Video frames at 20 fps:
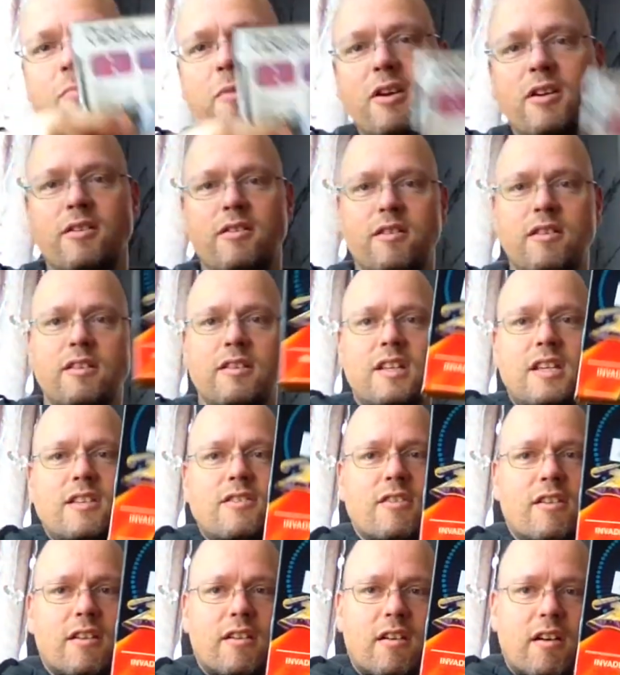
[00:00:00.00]
but these
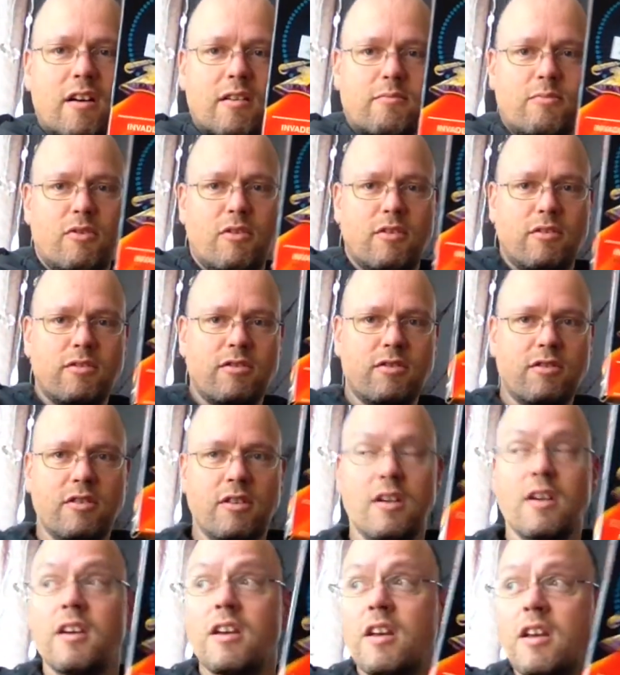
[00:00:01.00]
are cardboard
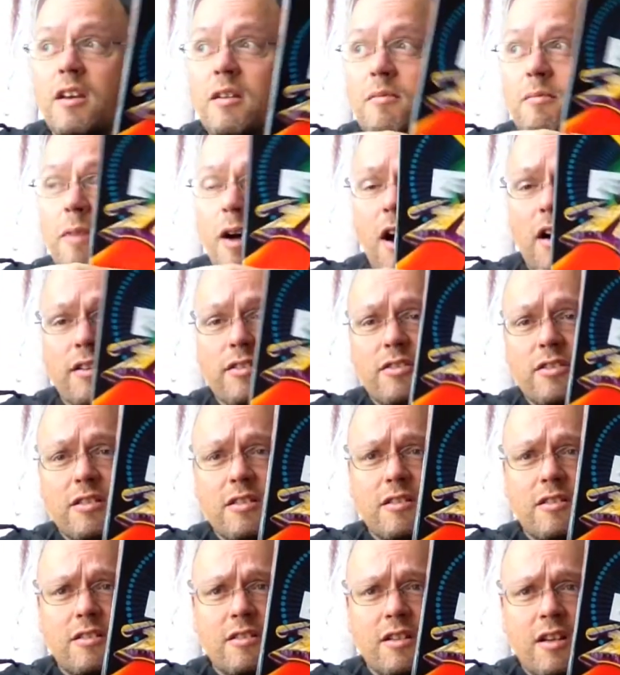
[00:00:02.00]

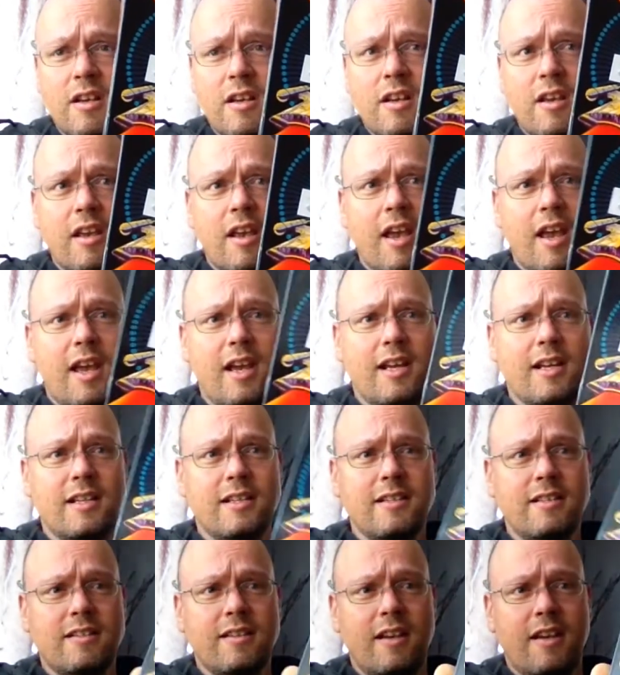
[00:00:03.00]
boxes,
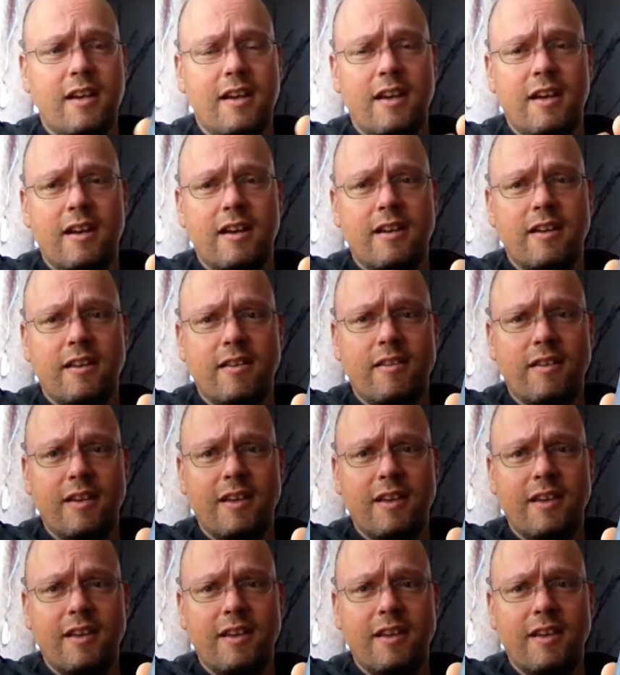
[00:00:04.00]
and the